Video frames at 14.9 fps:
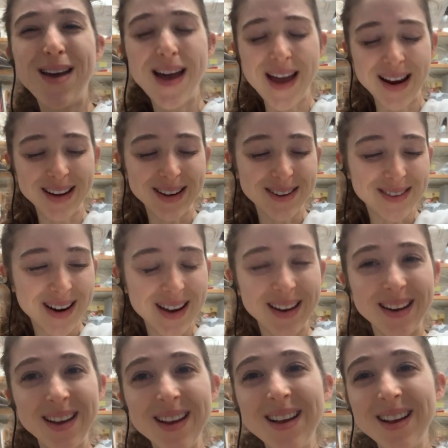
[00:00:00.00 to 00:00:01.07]
But
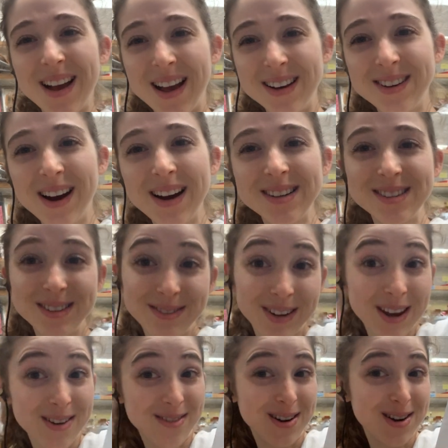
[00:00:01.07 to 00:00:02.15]
anyway, I tried to
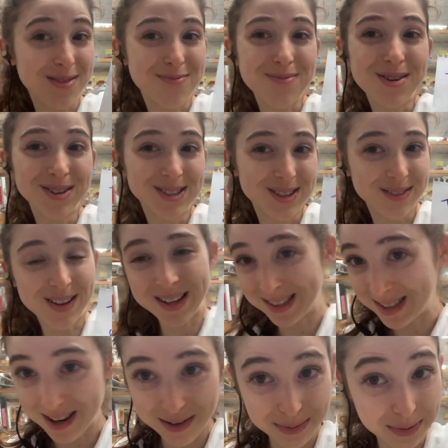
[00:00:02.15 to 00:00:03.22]
get rid of most of
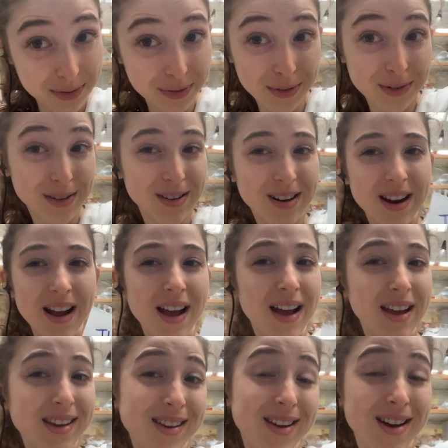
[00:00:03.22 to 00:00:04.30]
that stuff before
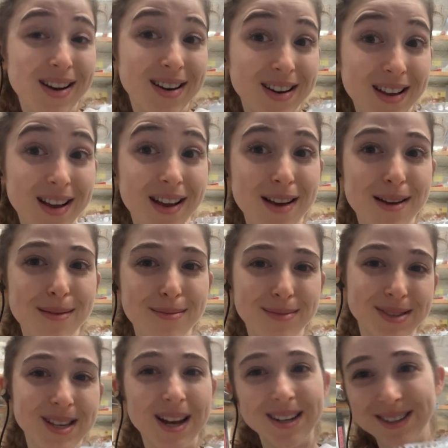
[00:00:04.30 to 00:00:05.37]
I got um,
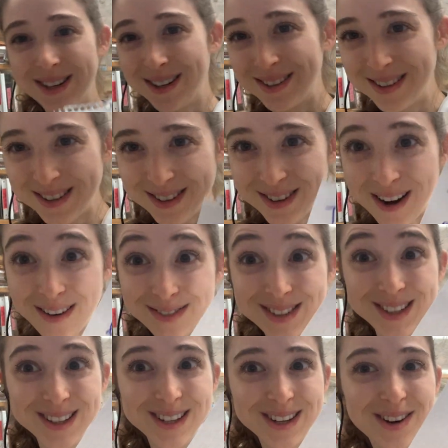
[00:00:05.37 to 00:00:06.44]
sent her the draft
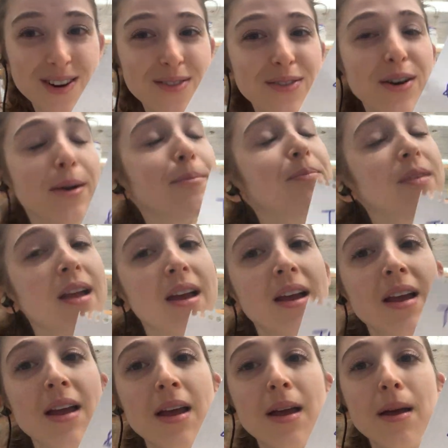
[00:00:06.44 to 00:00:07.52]
to look over.
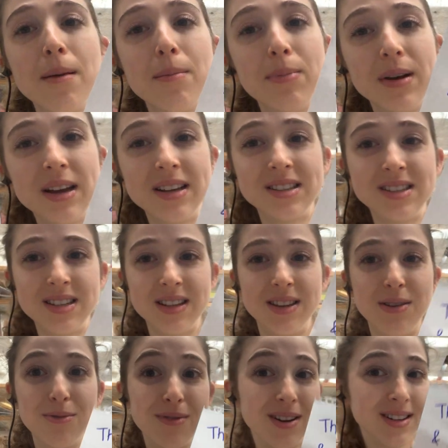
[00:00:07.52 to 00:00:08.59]
But
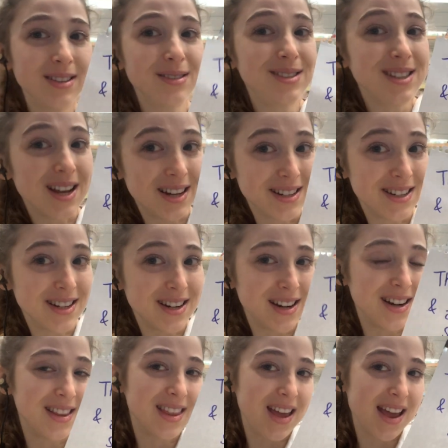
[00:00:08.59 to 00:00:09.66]
the one
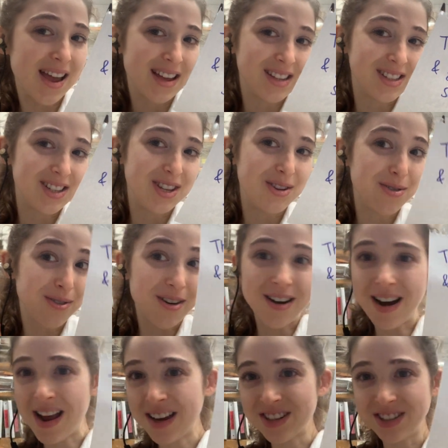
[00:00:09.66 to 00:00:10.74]
section that you
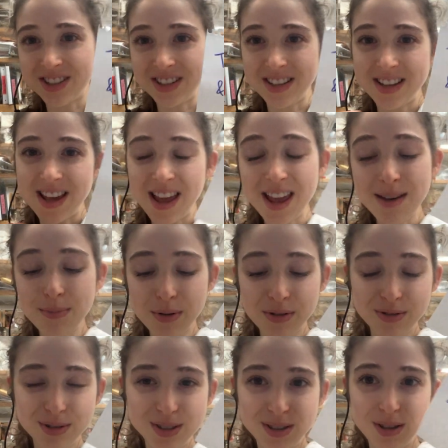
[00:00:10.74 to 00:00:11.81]
are actually
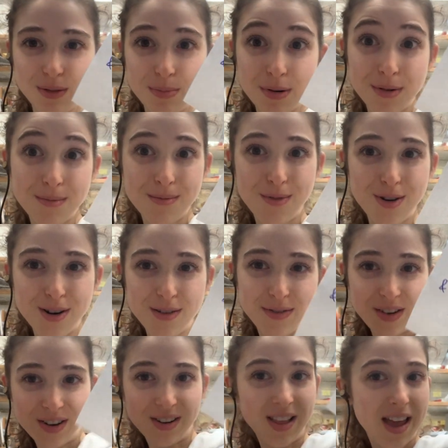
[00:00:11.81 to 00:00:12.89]
able to put more
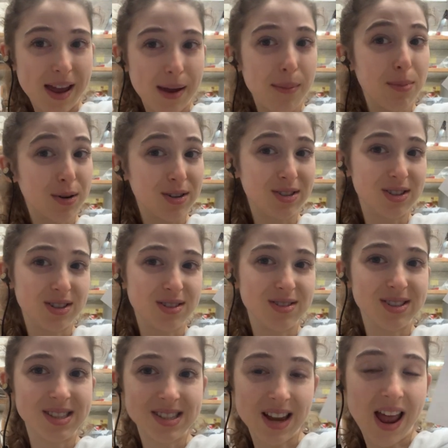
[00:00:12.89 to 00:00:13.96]
of your like
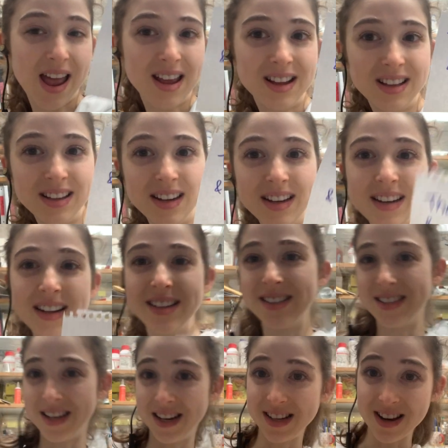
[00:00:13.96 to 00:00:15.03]
personal style in is
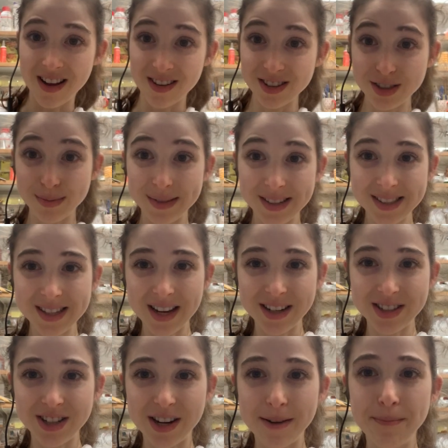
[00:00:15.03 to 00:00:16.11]
the acknowledgement
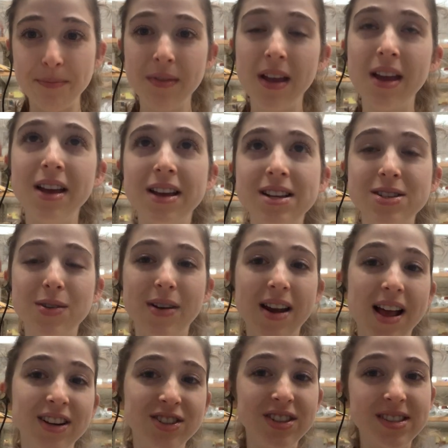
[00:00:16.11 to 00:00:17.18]
section. So I'd
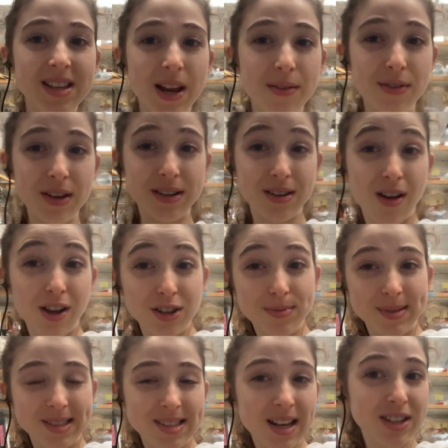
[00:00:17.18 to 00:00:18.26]
actually save the
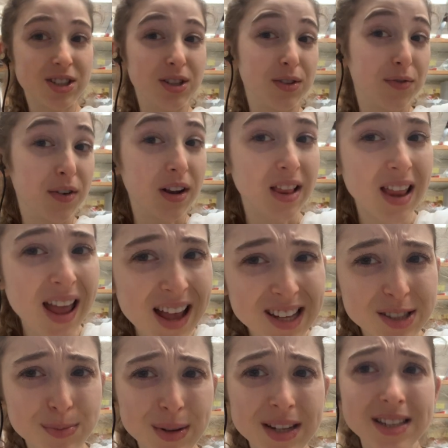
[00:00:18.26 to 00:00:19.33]
acknowledgement section for
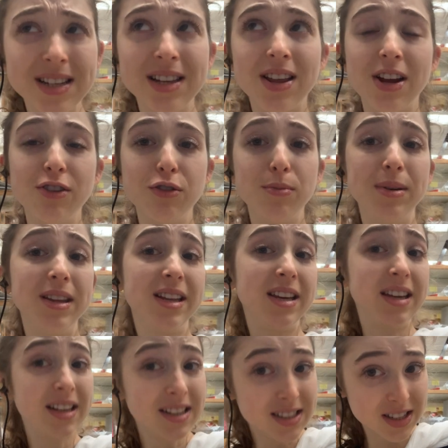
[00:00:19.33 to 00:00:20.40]
last because I thought it would be the
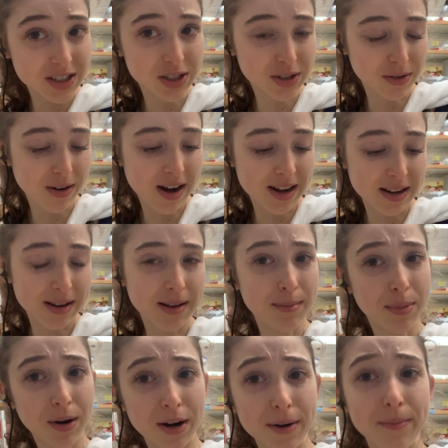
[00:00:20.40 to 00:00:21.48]
easiest to write
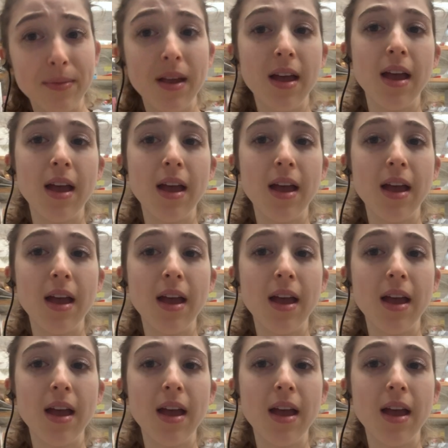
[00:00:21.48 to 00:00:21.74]
in part.